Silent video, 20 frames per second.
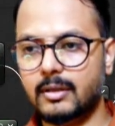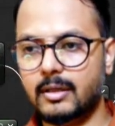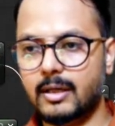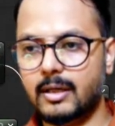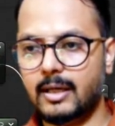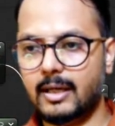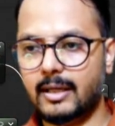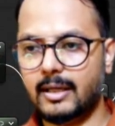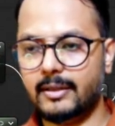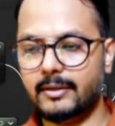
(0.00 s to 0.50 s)

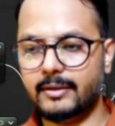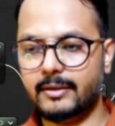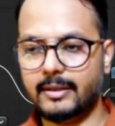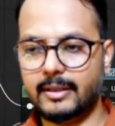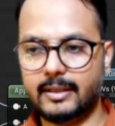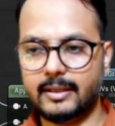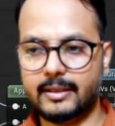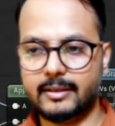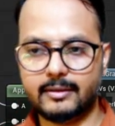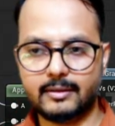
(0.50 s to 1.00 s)
and
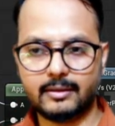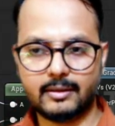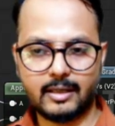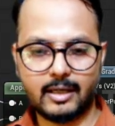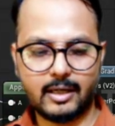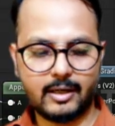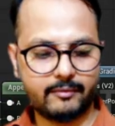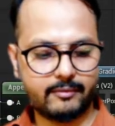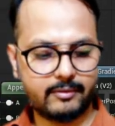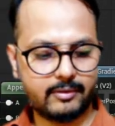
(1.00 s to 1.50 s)
then
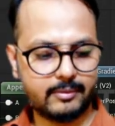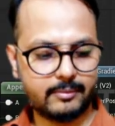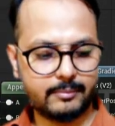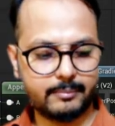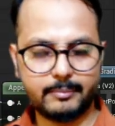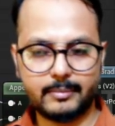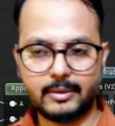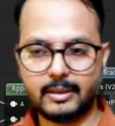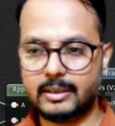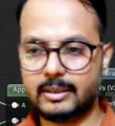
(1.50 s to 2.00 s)
I will
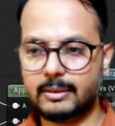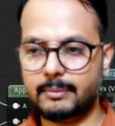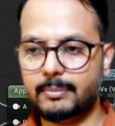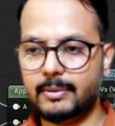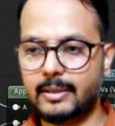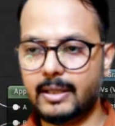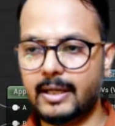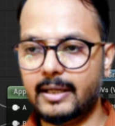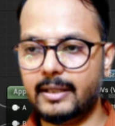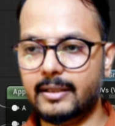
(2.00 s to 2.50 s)

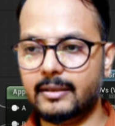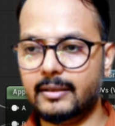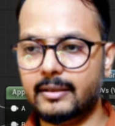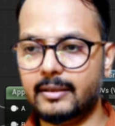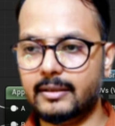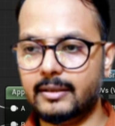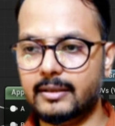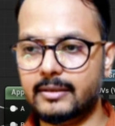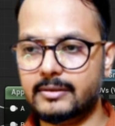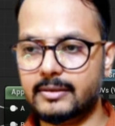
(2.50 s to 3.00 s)
multiply
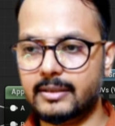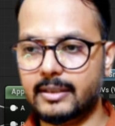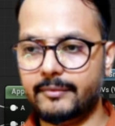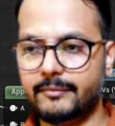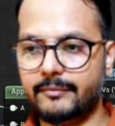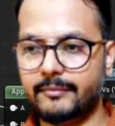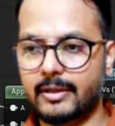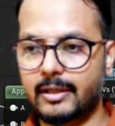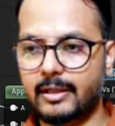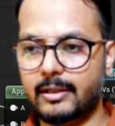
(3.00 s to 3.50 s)
the same
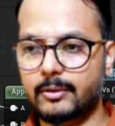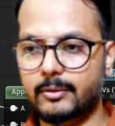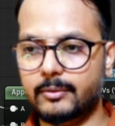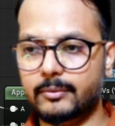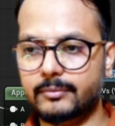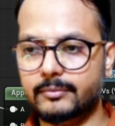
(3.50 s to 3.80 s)
value